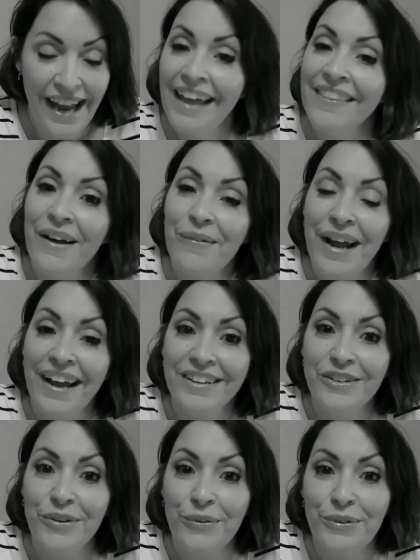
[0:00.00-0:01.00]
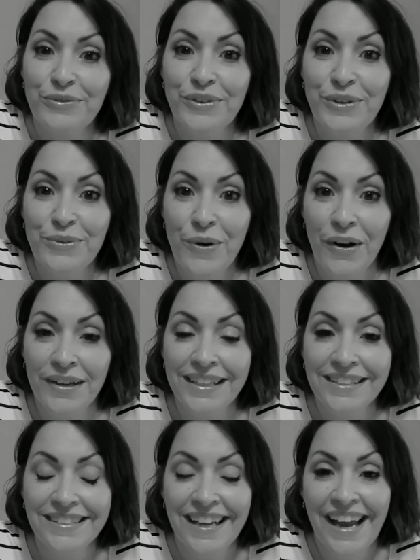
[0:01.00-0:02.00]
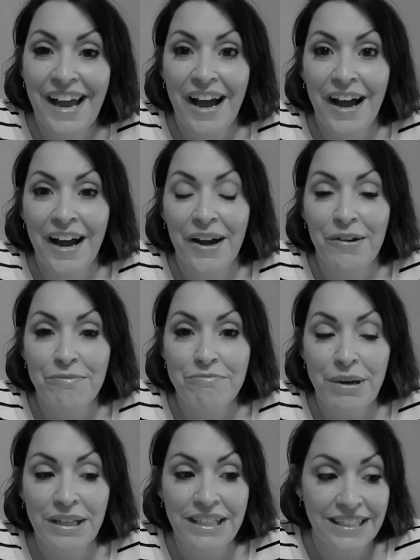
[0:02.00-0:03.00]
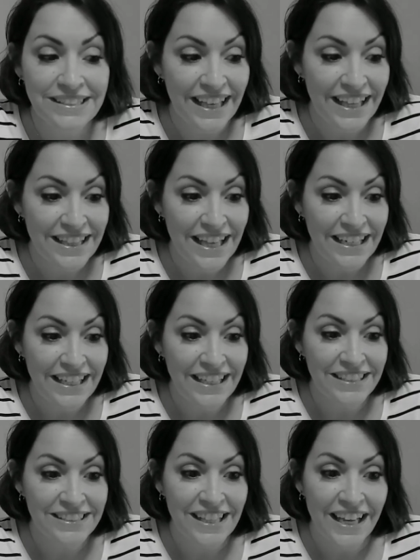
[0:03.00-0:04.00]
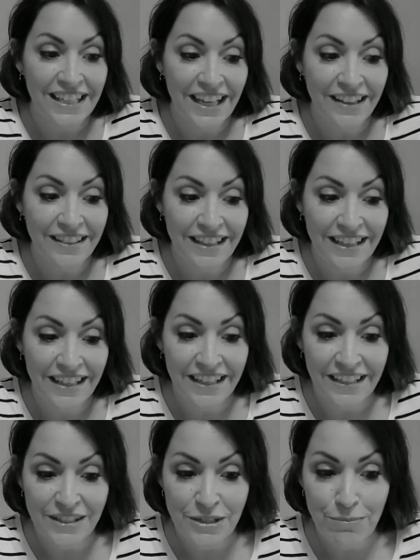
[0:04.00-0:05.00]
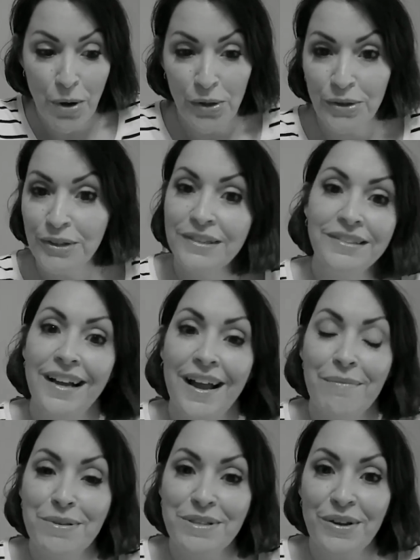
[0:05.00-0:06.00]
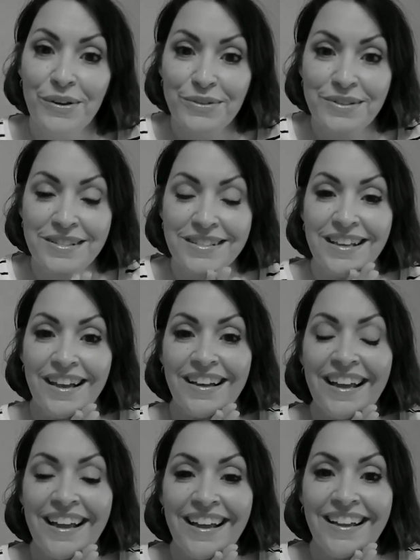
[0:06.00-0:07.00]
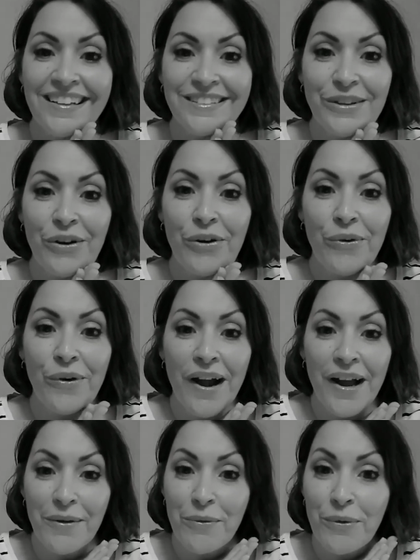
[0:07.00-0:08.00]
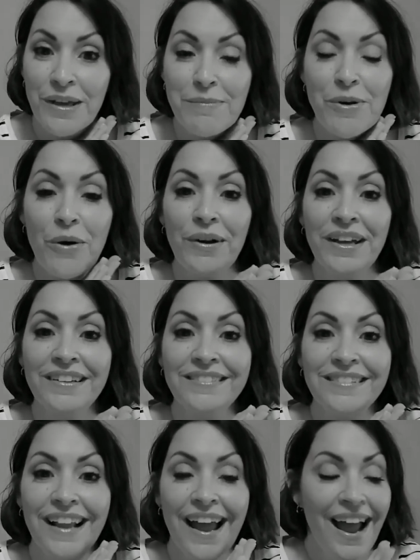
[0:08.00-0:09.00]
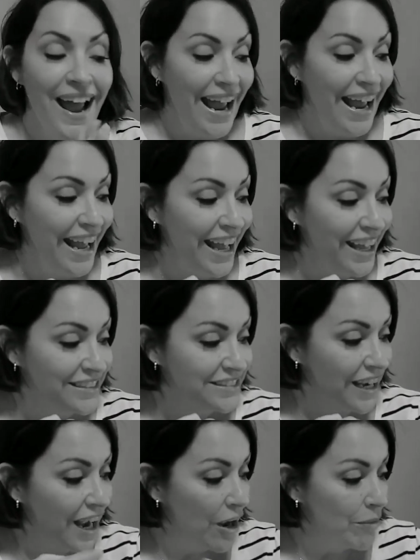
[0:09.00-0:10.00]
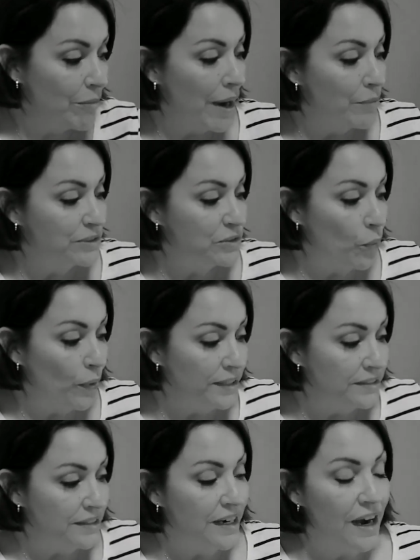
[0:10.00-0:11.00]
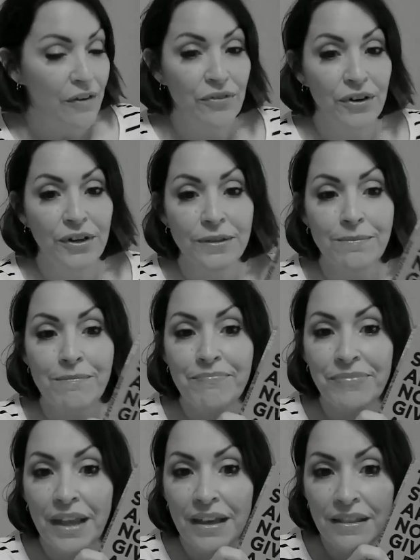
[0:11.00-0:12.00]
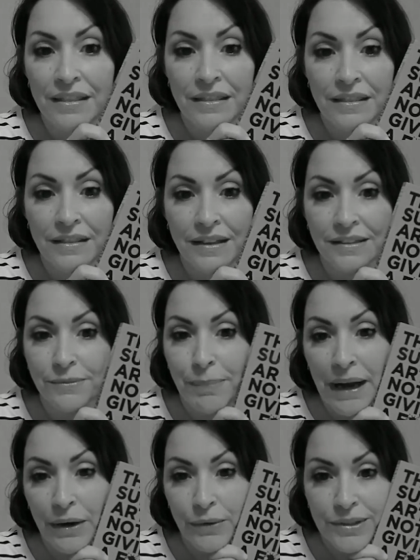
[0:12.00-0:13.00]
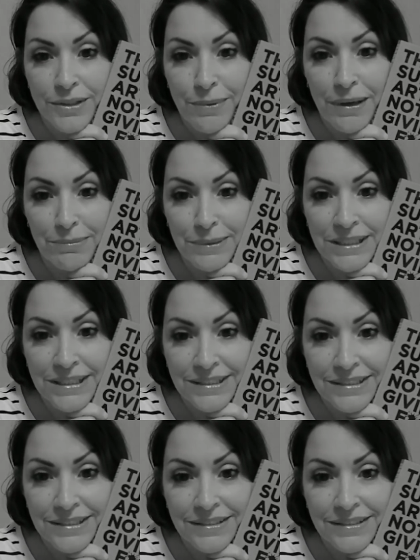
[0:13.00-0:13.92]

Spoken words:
and that way I can do a review on it. But he said that he is liking the smaller episodes, and so I will keep going. And I was going to cover that's backwards, probably.